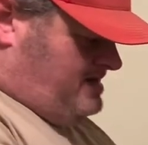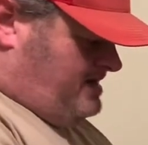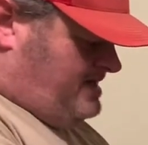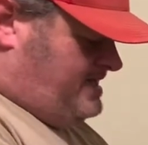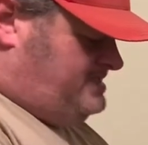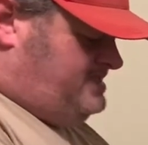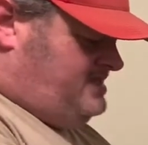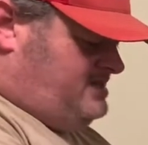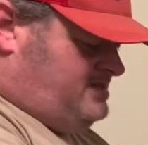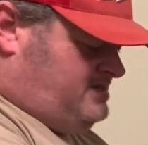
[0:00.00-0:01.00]
It has
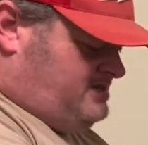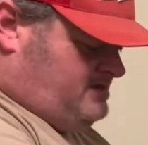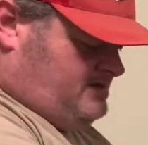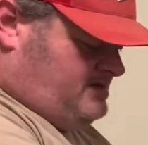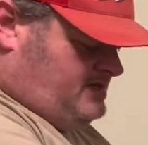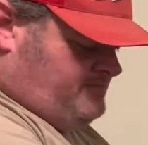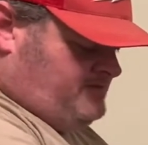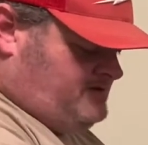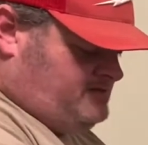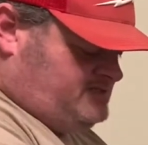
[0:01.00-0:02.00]
a clip
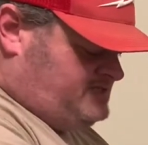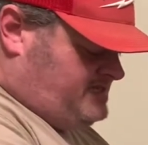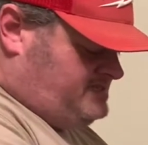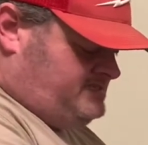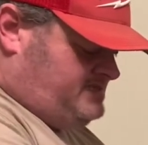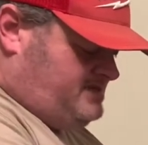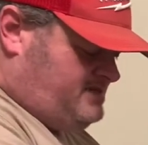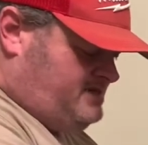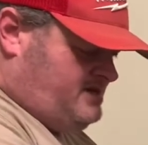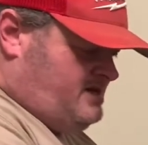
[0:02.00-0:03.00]
on the chest
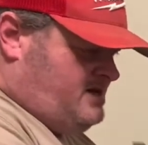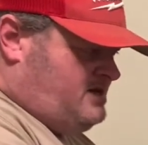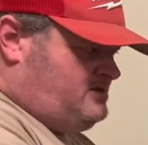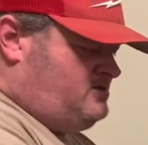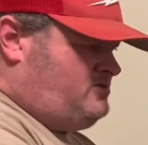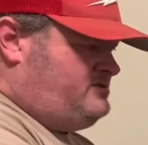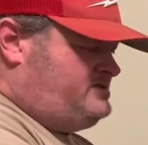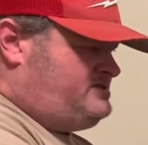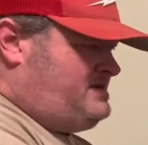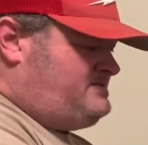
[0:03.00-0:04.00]
to hold the
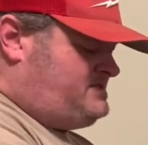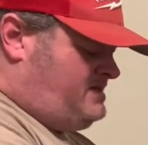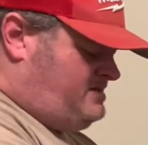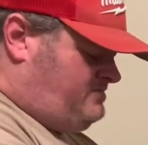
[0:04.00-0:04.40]
straps together,